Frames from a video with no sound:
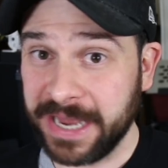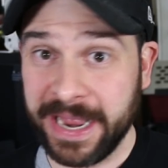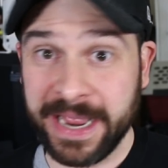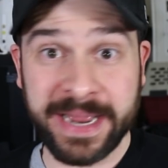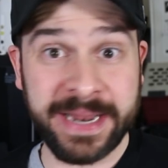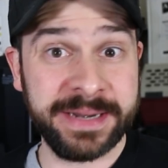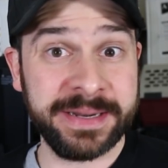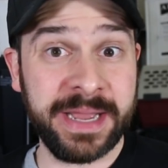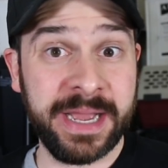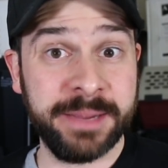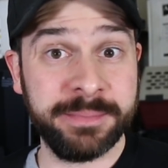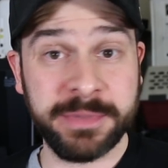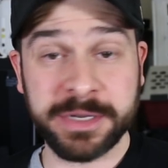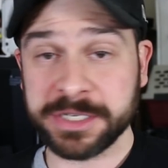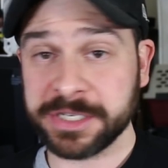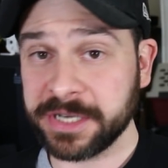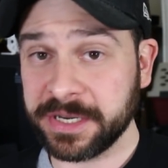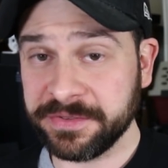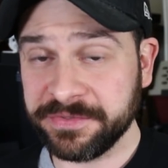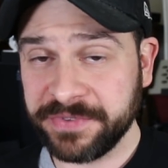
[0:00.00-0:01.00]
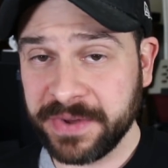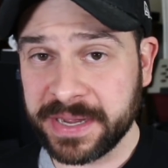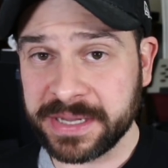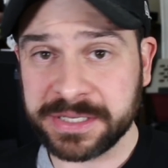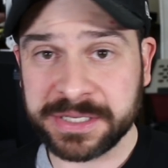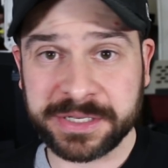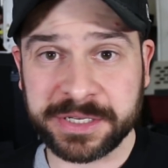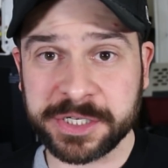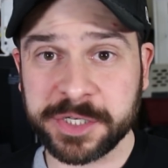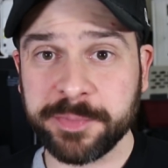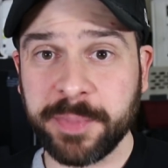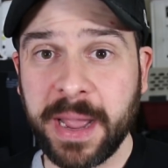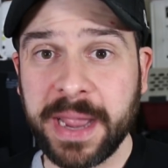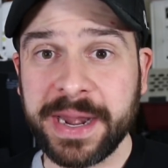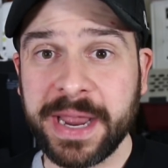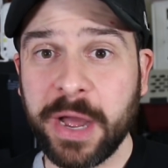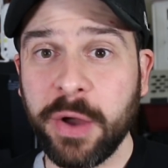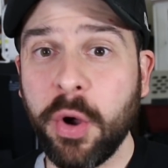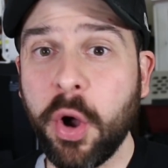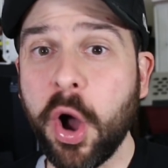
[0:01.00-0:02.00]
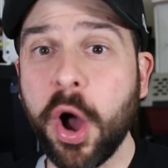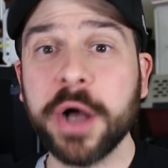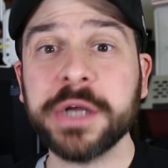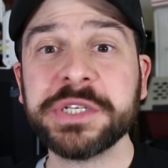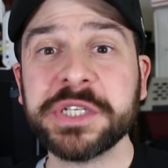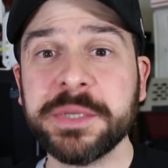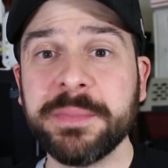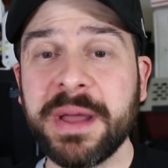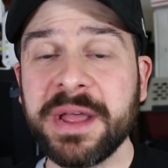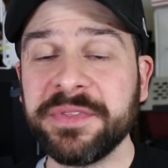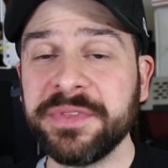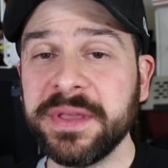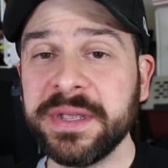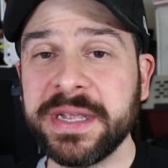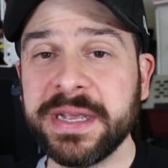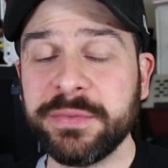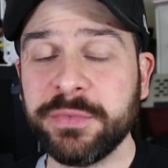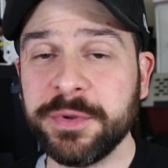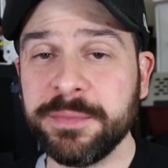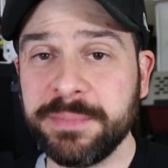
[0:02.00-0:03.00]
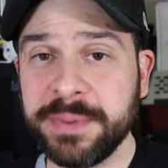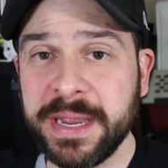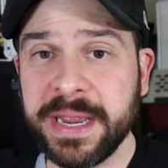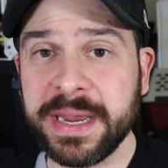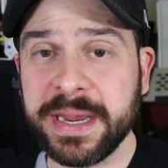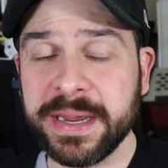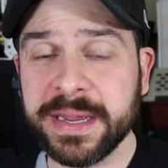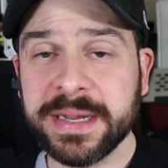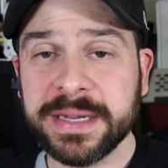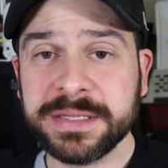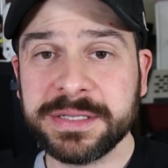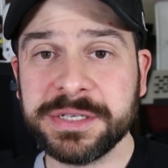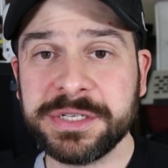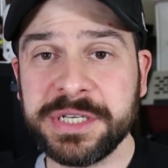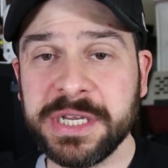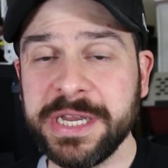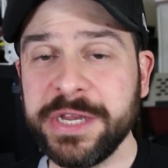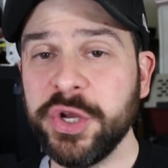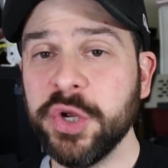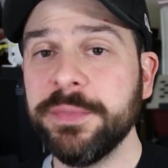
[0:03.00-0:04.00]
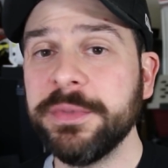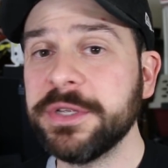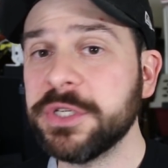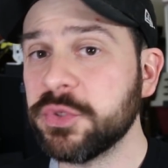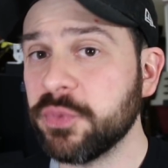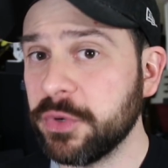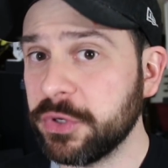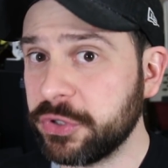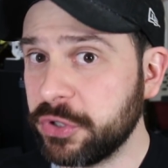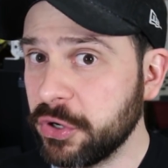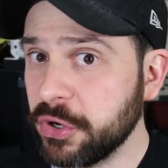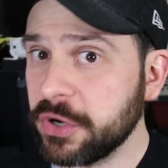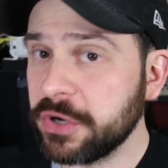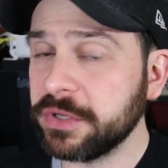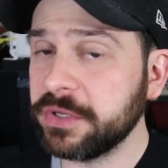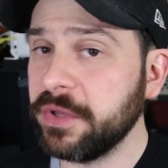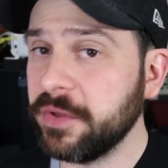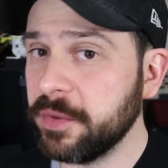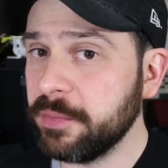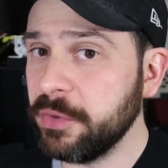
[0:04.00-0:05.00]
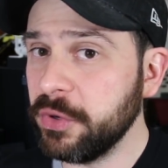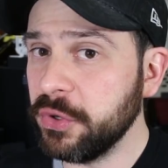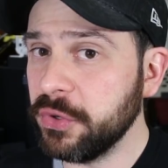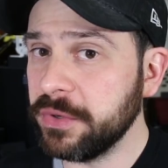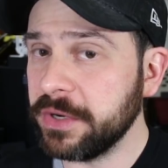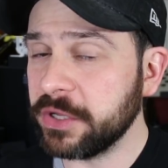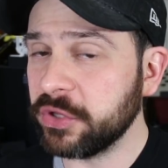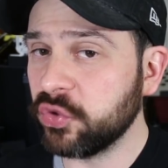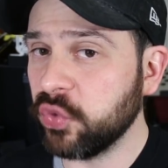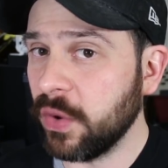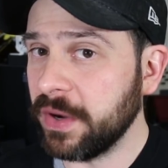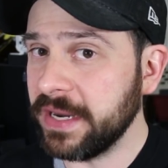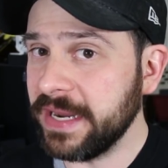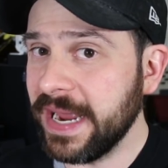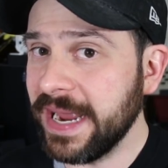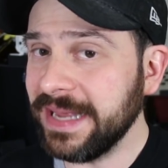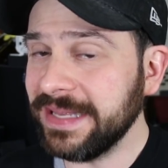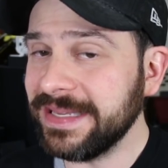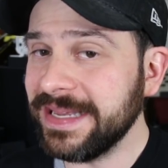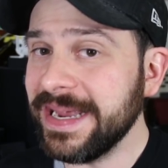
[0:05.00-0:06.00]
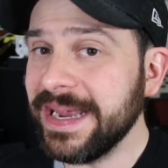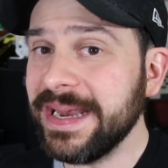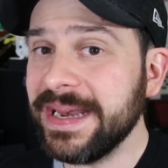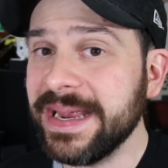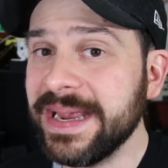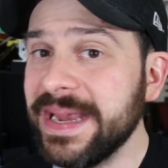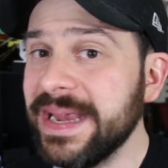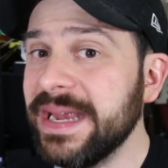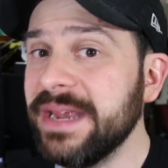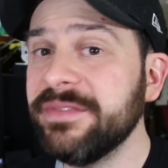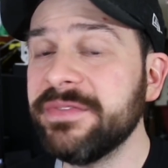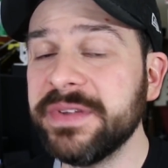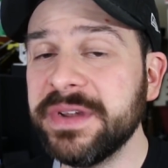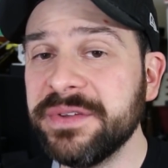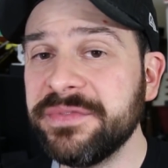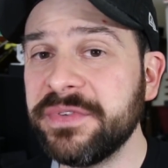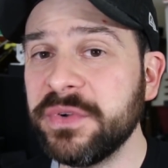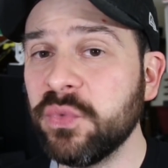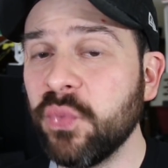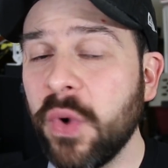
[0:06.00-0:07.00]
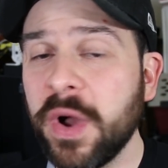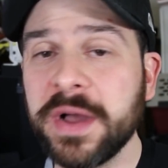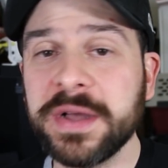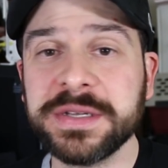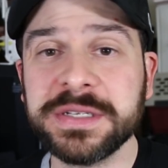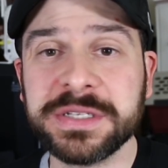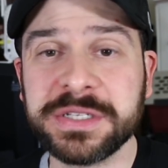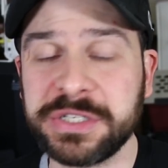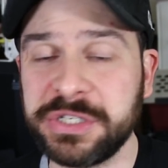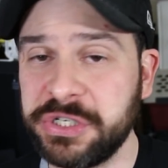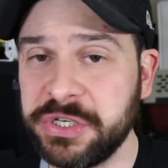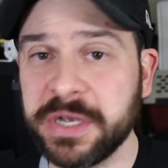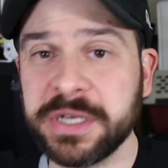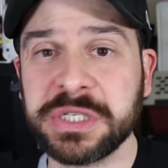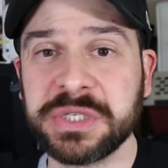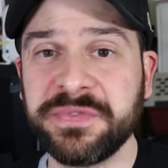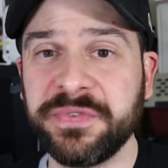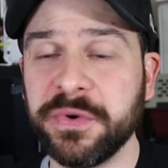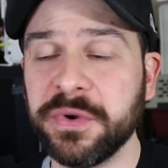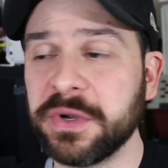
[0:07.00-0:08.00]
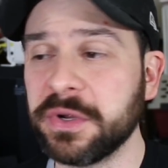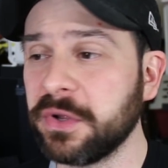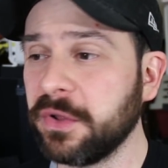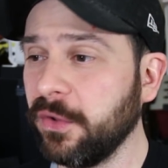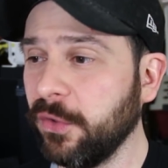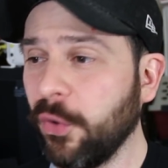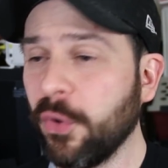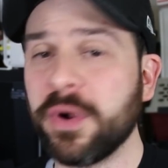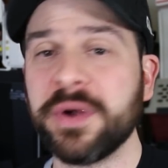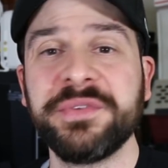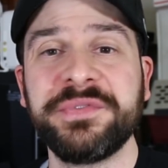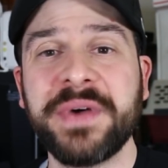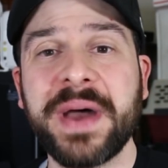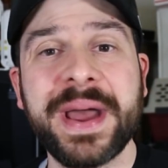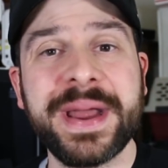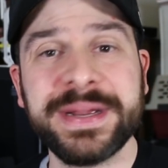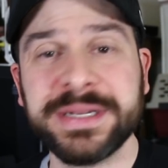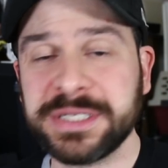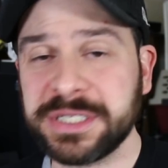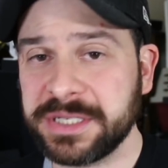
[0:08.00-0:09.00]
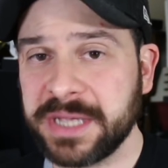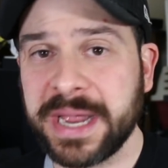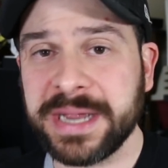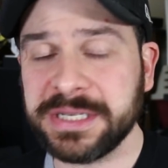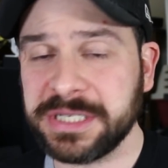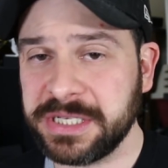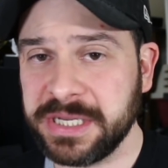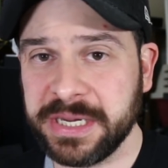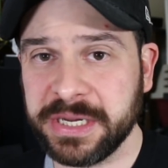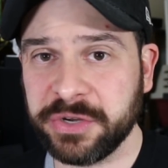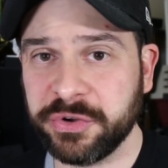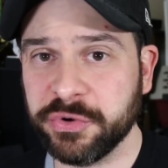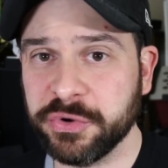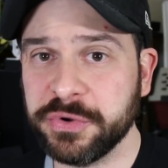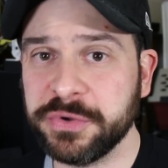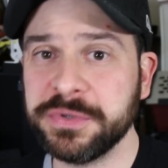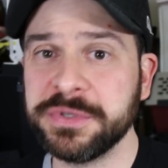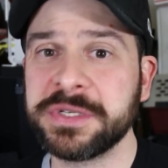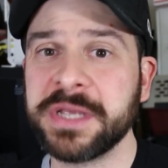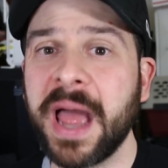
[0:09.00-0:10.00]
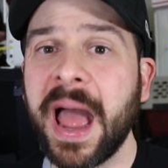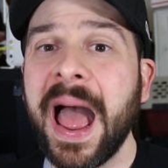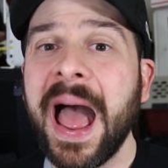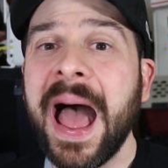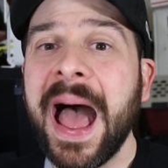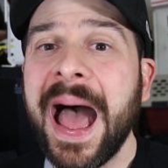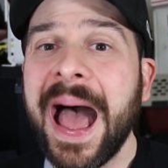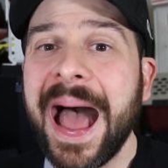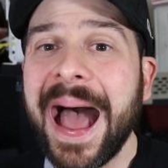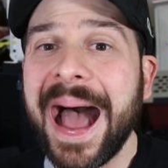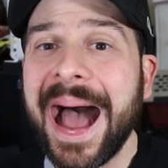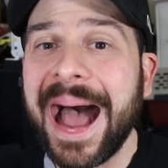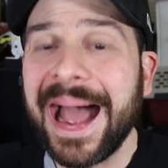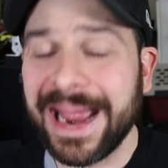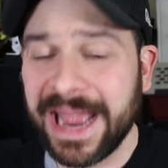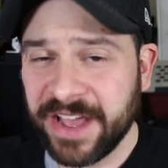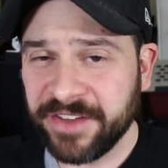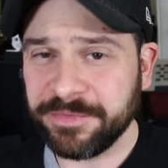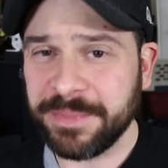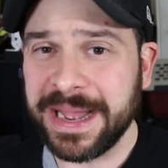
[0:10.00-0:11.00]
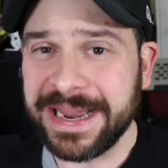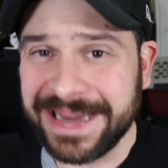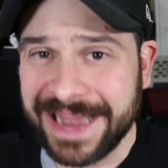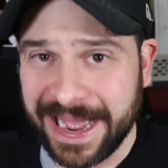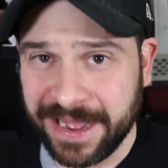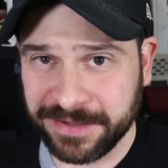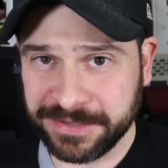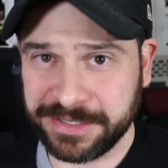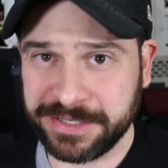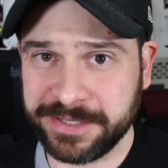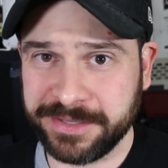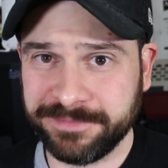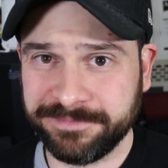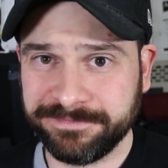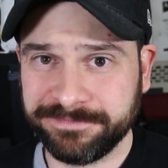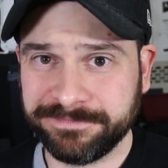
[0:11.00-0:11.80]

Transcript: and I must confess, despite how awesome I think it would be to see humans return to the moon in twenty eighteen, even if it was just for a glorified sightseeing cruise, I have my doubts.